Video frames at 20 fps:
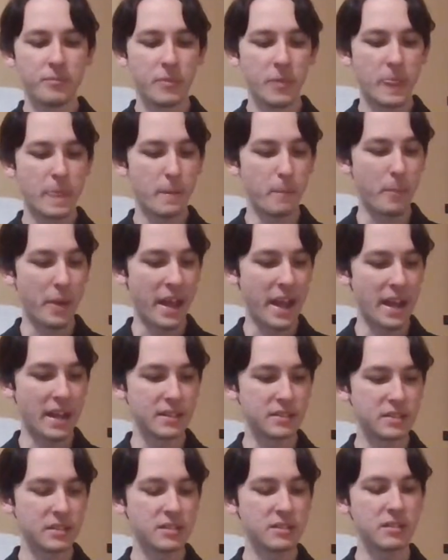the
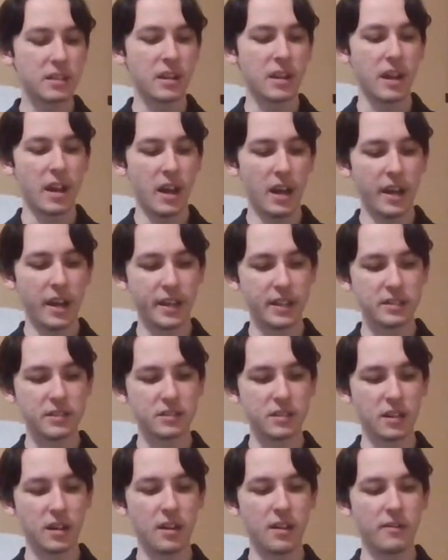passes and
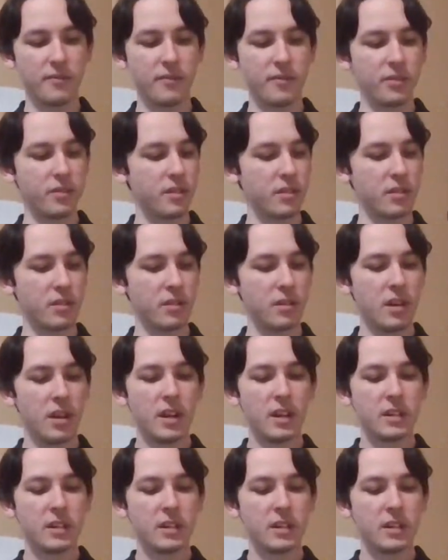heights of the